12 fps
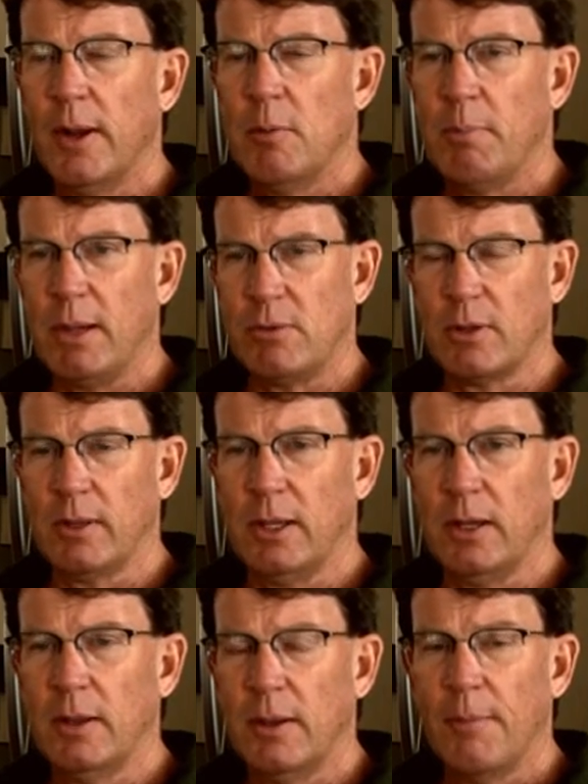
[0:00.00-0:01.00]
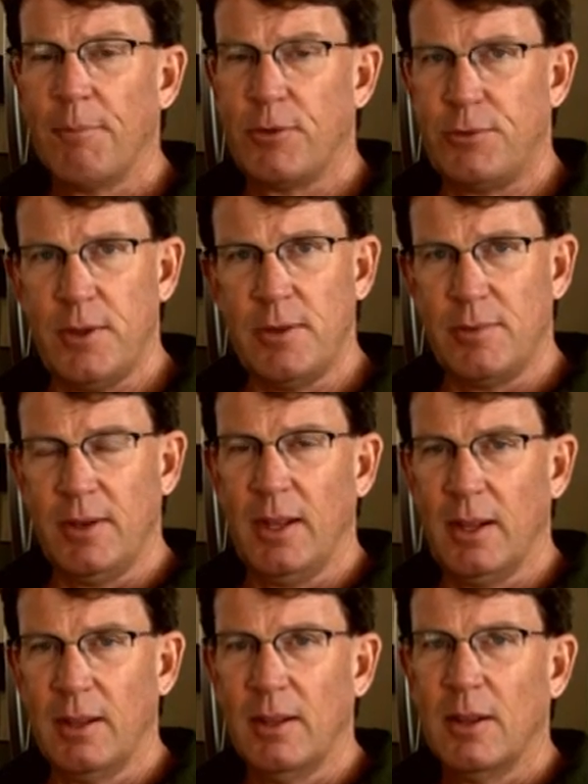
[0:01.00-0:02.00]
basically
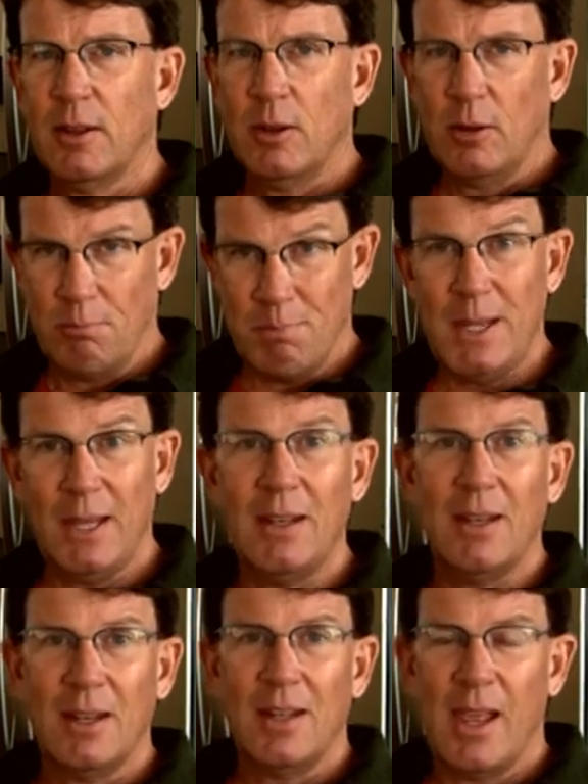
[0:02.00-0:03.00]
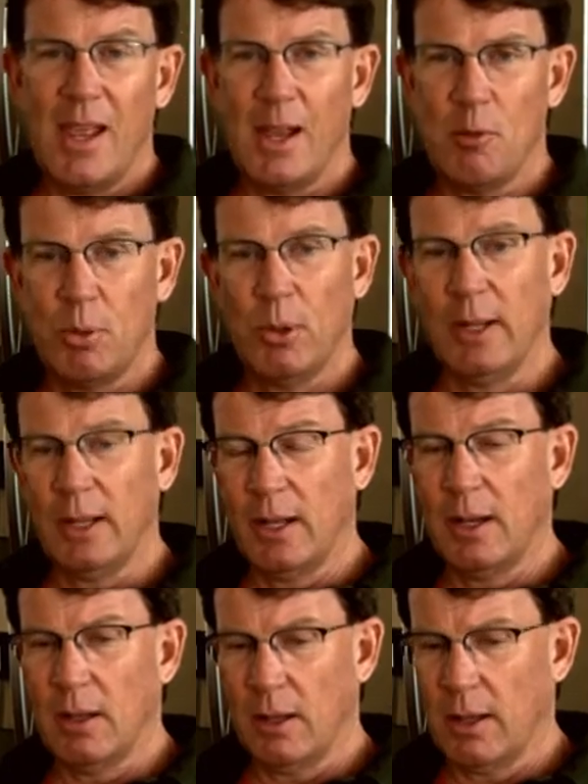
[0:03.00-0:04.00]
seasoning meat and putting it
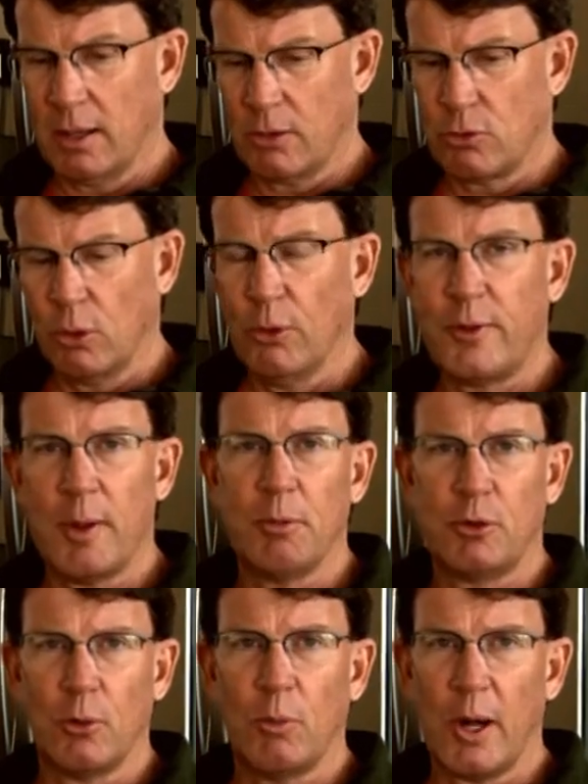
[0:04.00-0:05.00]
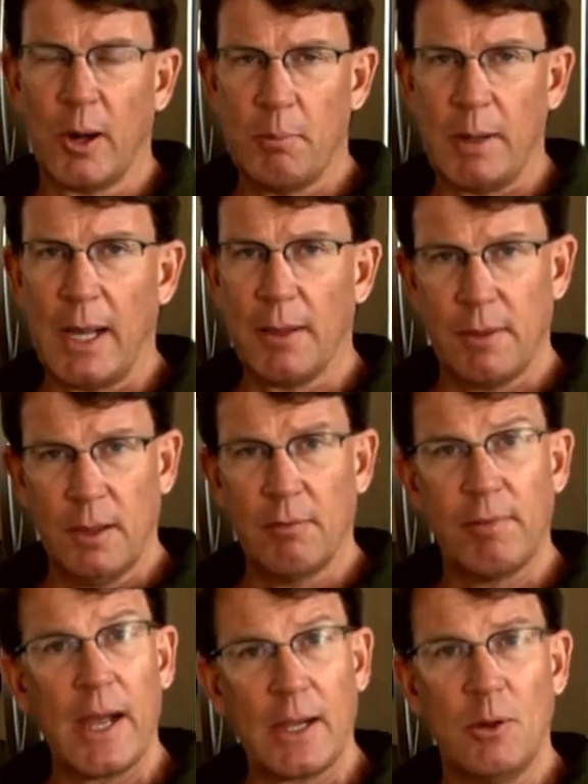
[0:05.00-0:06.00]
in a controlled temperature water bath in a
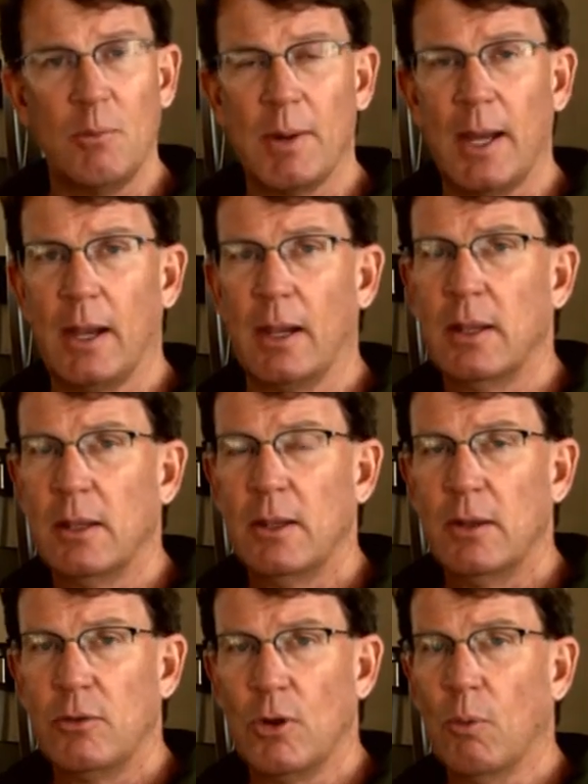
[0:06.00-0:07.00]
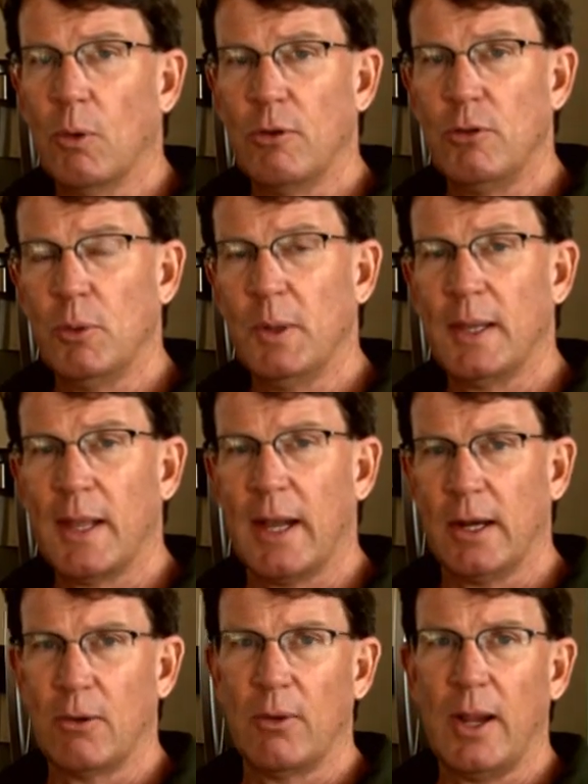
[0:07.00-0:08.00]
vacuum bag. So we're doing that
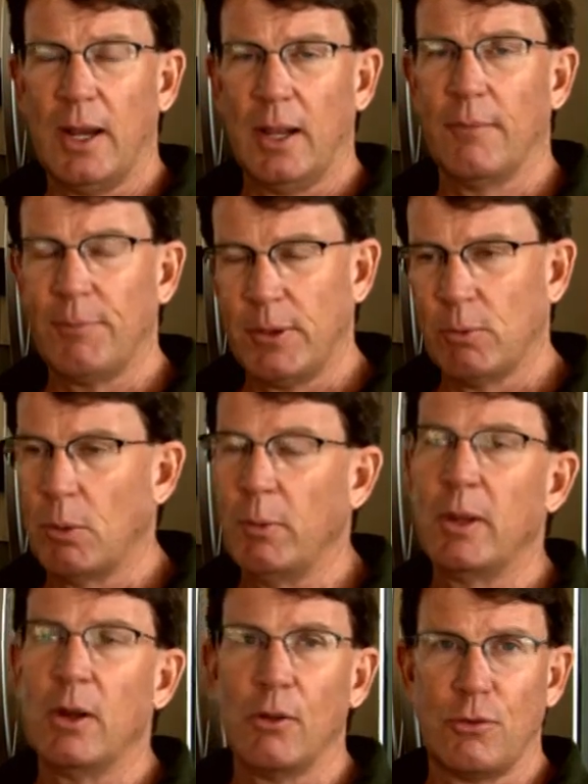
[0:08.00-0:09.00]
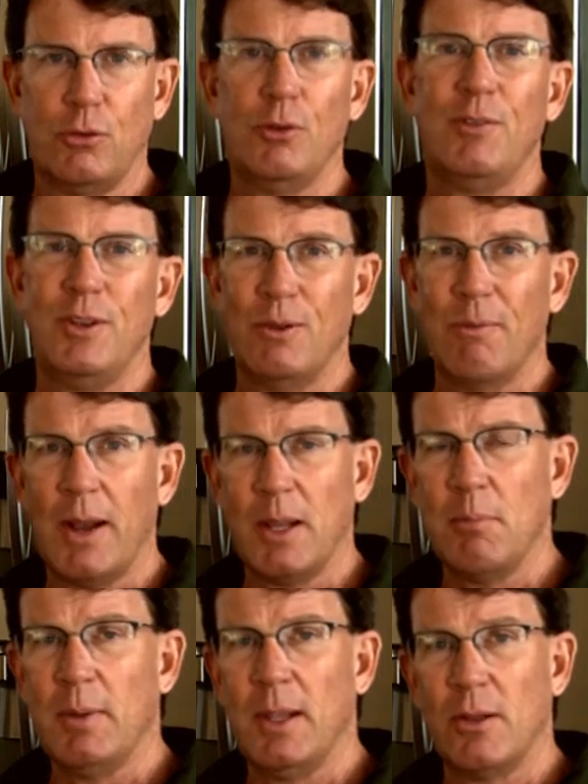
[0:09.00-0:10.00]
and creating what we call sous vide ready
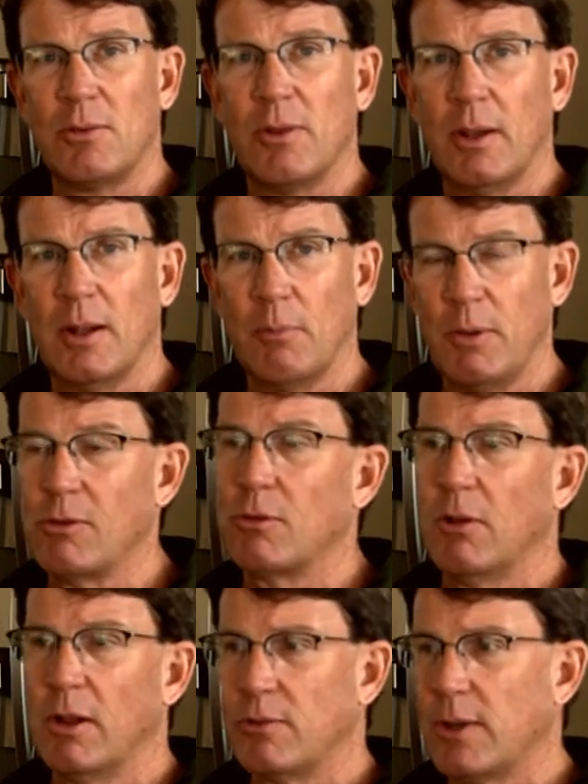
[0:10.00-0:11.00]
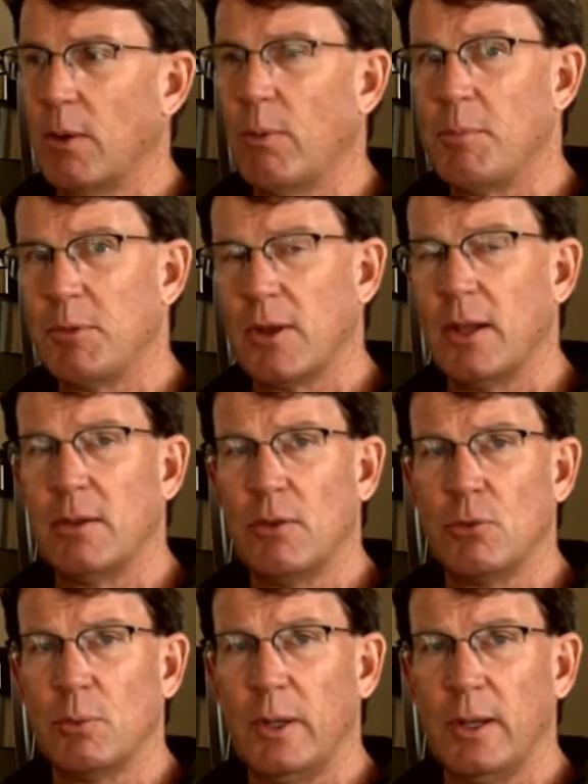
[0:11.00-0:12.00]
meats. And we just launched that website
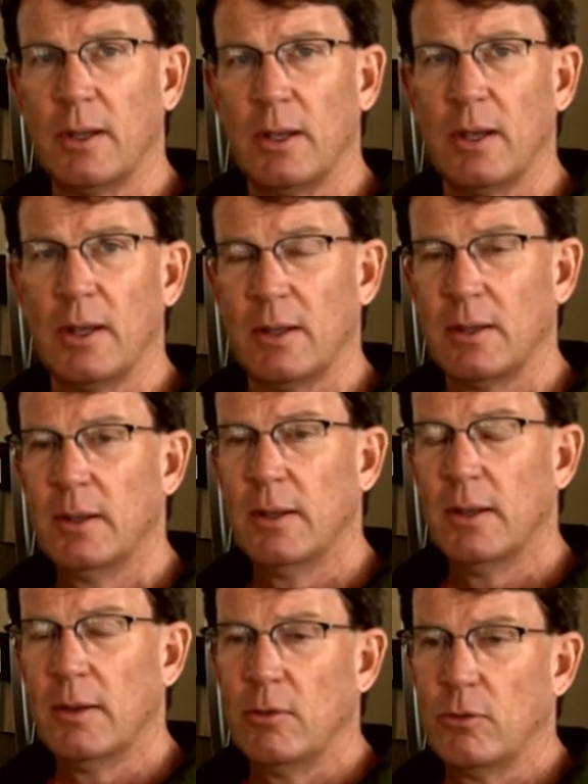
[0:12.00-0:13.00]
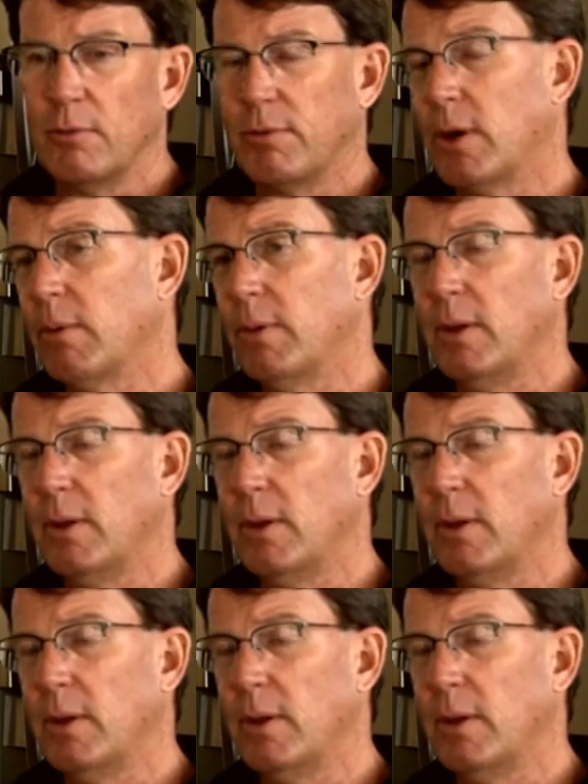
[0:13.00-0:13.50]
this week, and so far